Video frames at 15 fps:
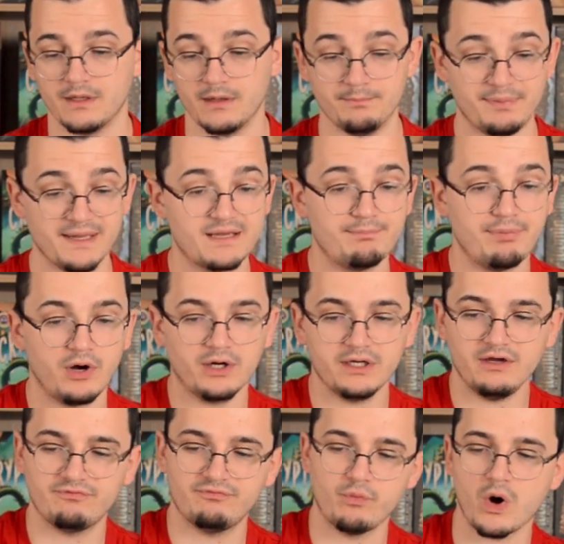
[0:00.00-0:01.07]
A big
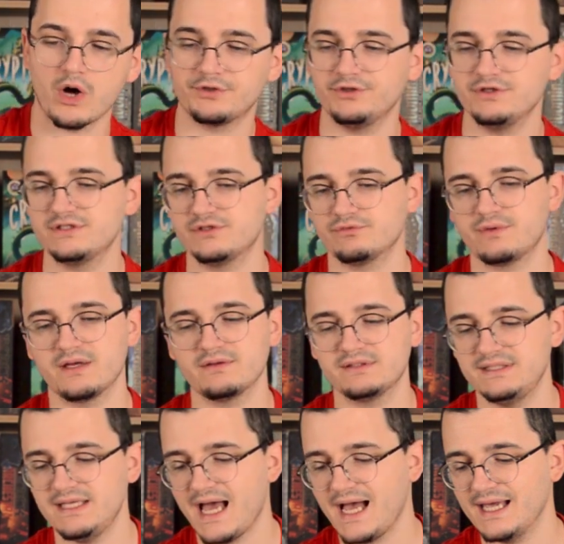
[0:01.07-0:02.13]
body of water surrounds
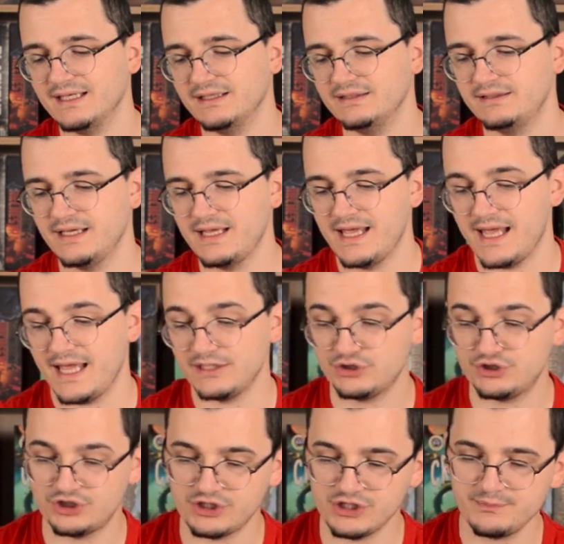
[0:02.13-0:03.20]
the island and
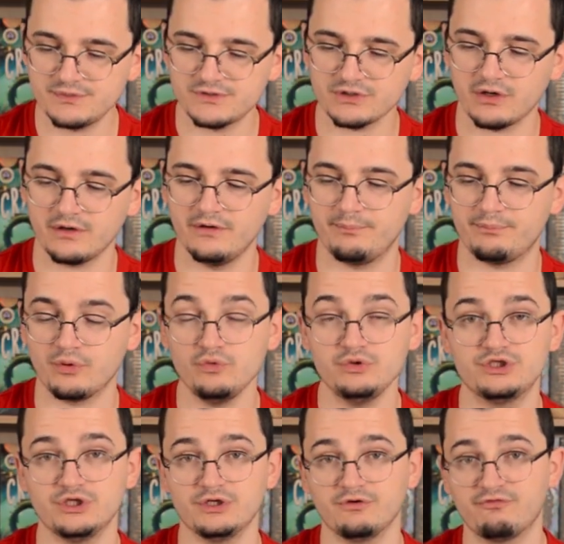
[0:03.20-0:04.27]
ships are
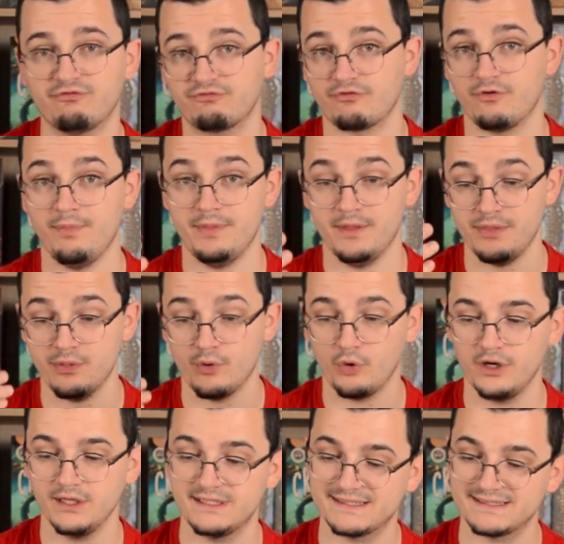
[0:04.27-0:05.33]
approaching from the
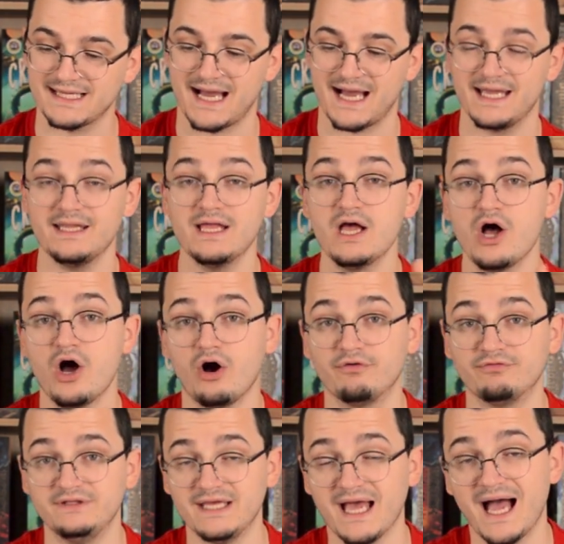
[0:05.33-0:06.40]
north side
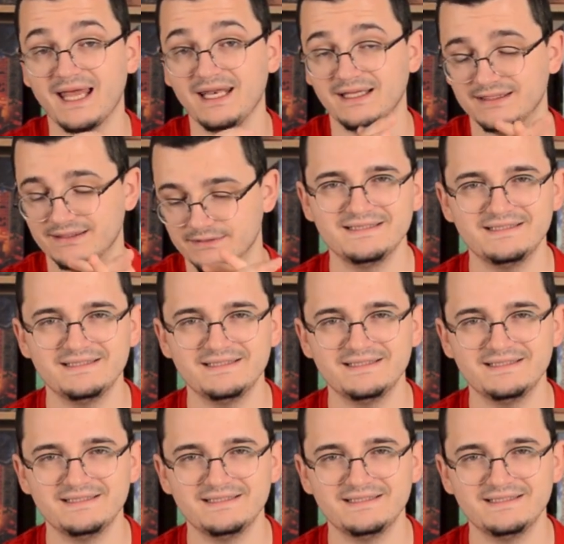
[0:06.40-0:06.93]
of the island.